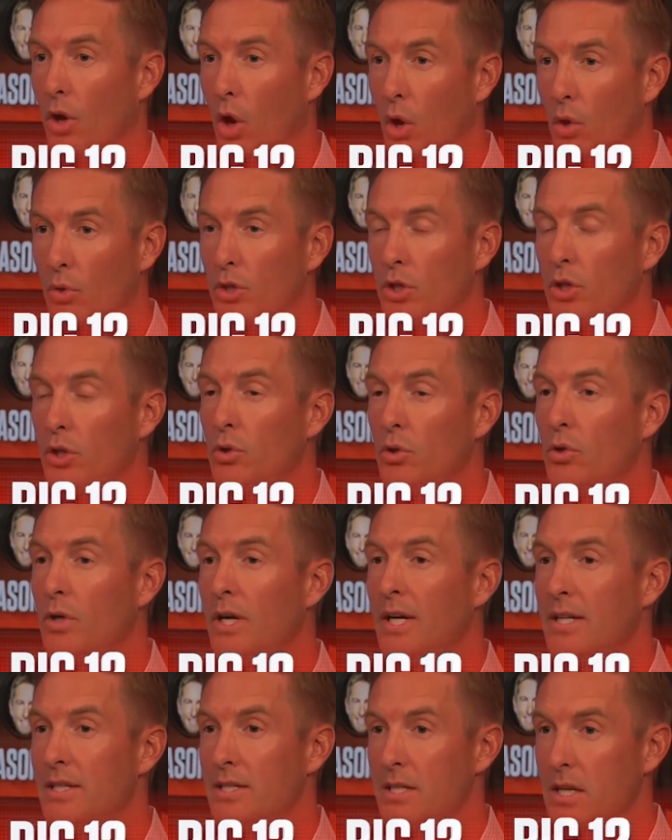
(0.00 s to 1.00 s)
with
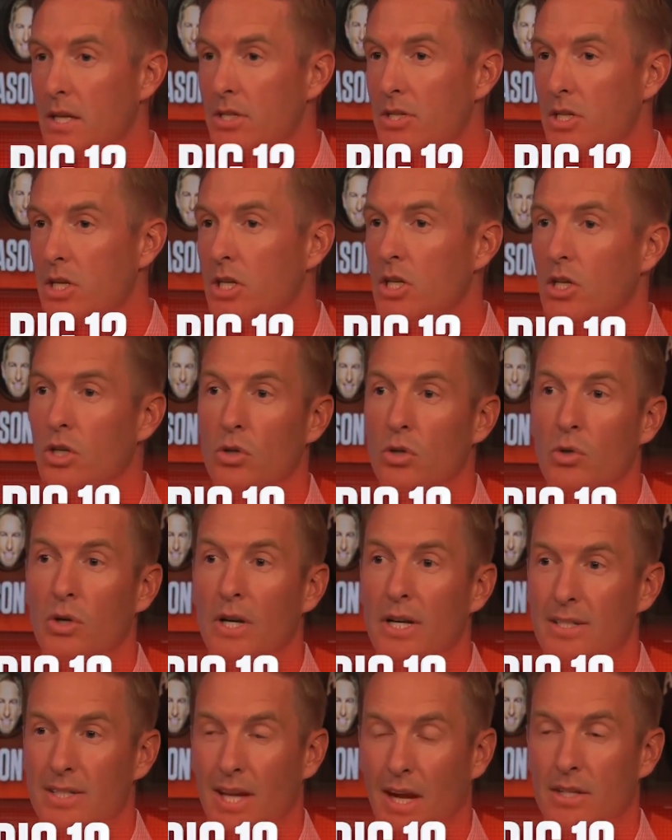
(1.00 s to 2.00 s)
OU,
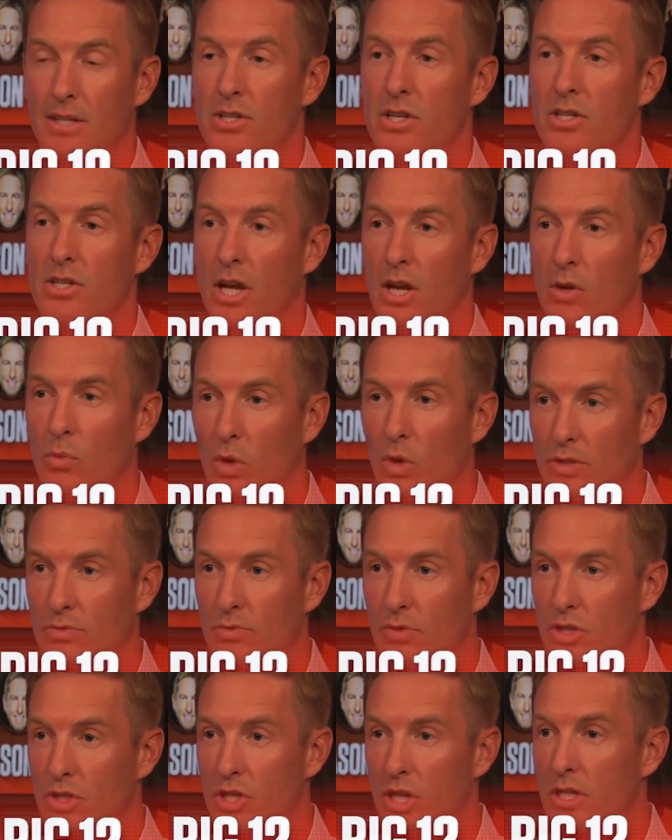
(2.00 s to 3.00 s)
TCU, Texas, and West